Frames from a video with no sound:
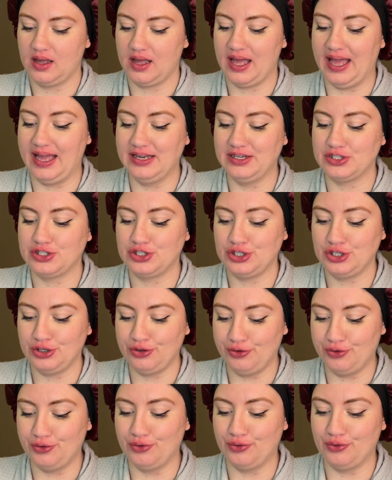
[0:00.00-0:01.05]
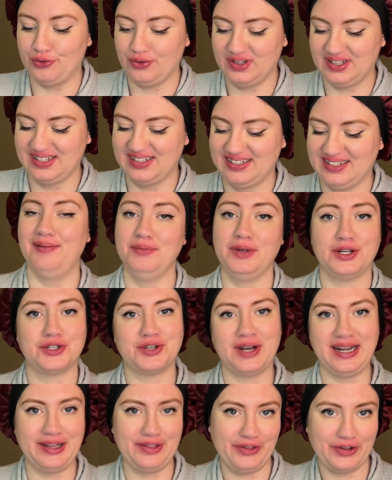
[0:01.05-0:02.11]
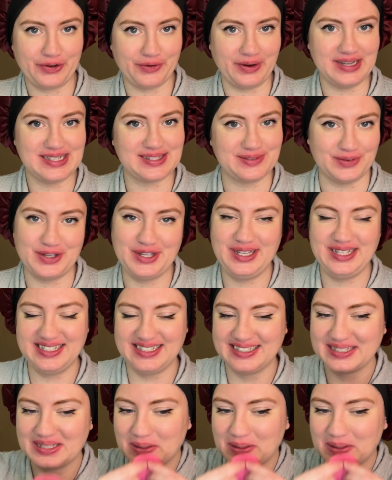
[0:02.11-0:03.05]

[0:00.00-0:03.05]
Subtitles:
and 2, I'm not trying to look graceful.